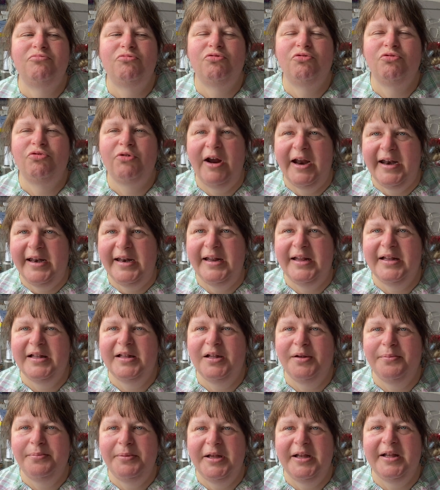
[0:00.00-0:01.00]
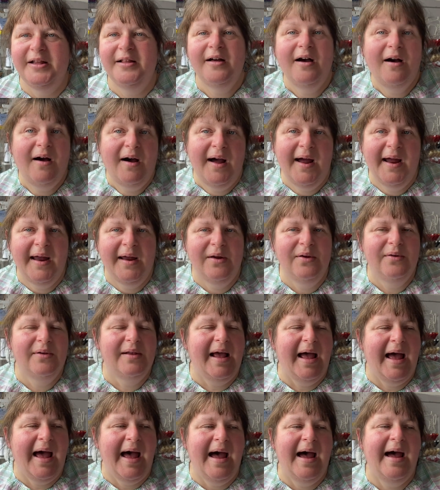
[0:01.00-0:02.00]
ready to be cut out
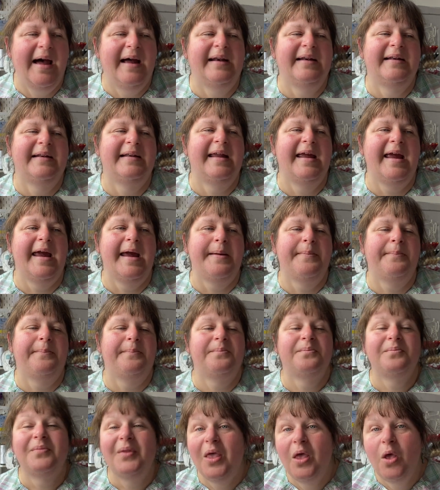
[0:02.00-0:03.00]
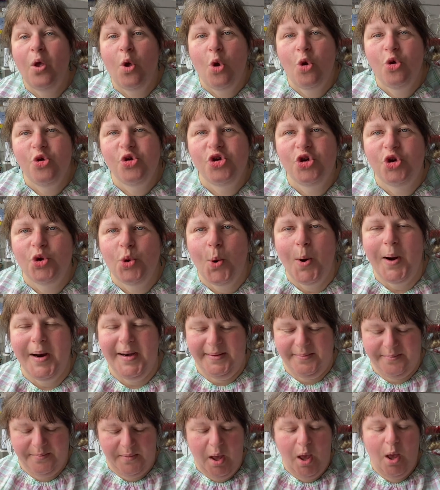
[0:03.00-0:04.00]
and um,
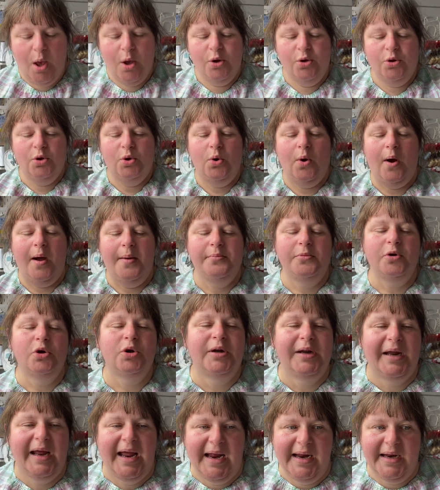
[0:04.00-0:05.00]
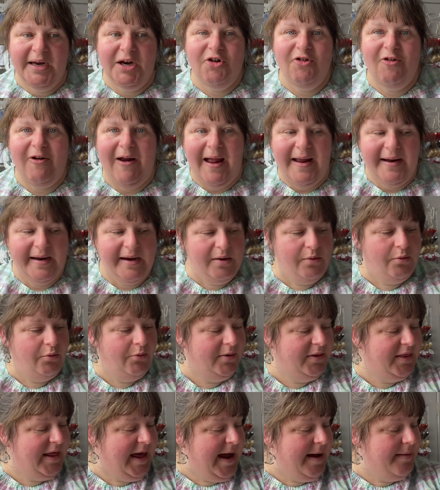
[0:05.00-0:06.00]
sewn. So I'm going to get cracking
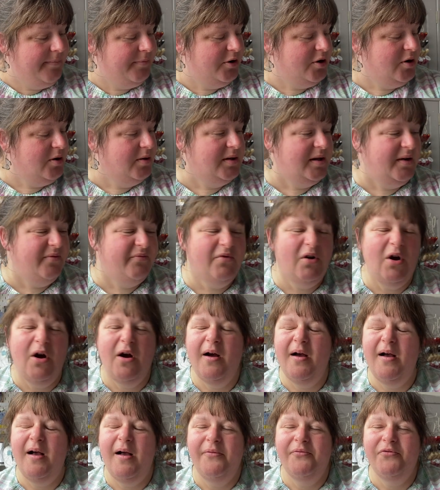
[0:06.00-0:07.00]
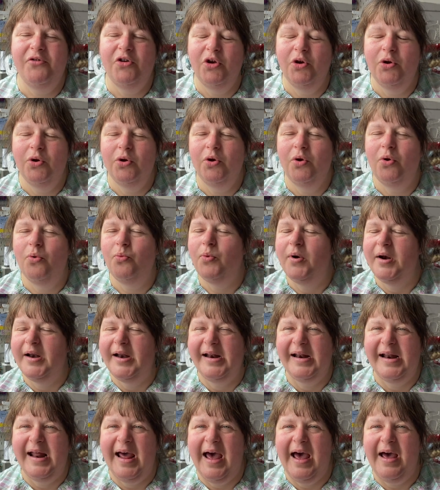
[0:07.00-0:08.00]
with that because I've got a few one
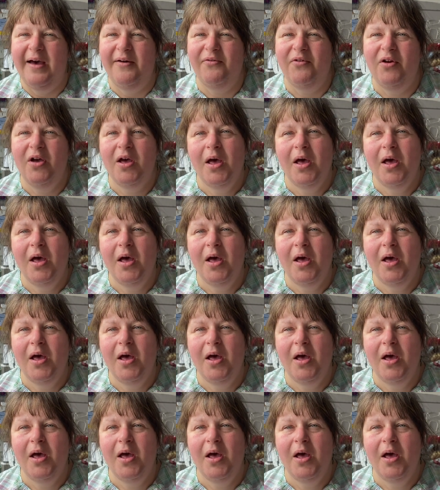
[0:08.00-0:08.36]
and a half